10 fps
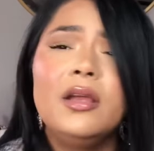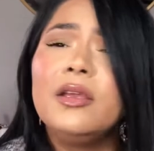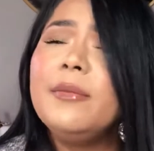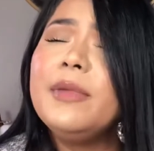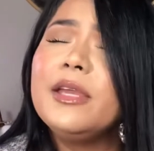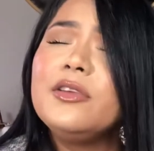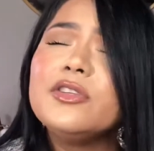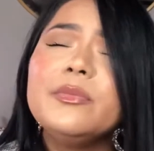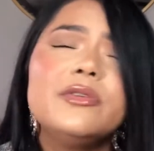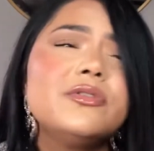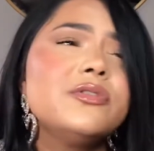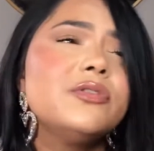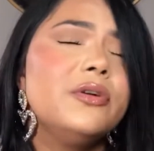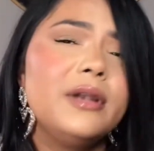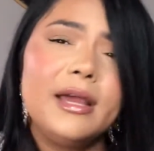it makes you smell
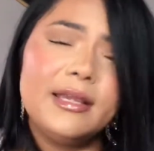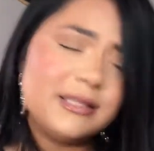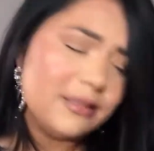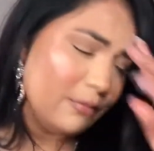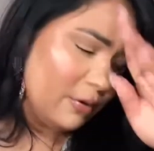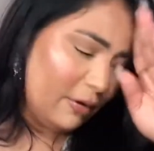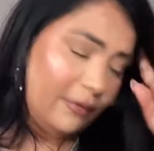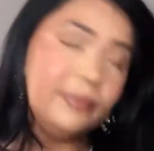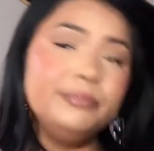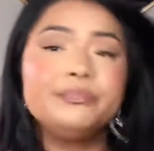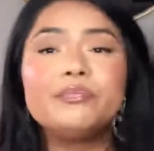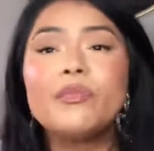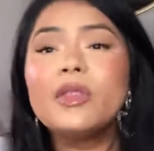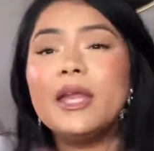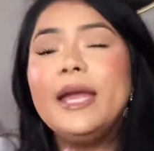so nice and beautiful.
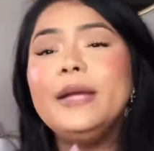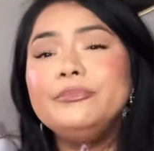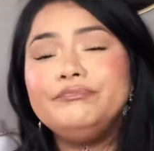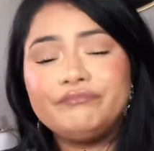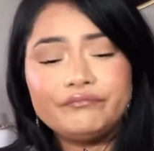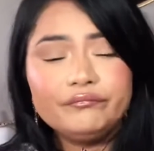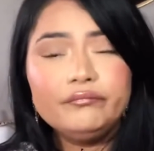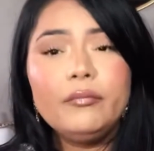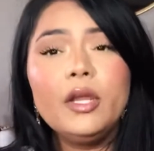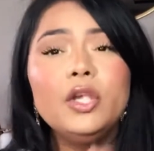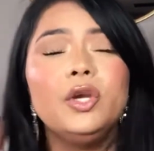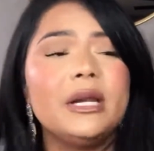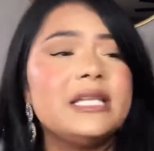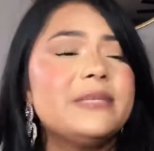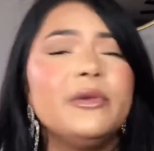Then you're
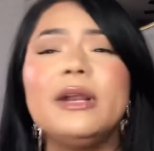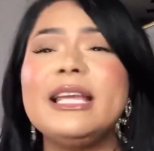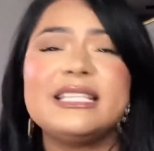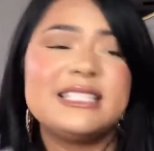gonna smell like a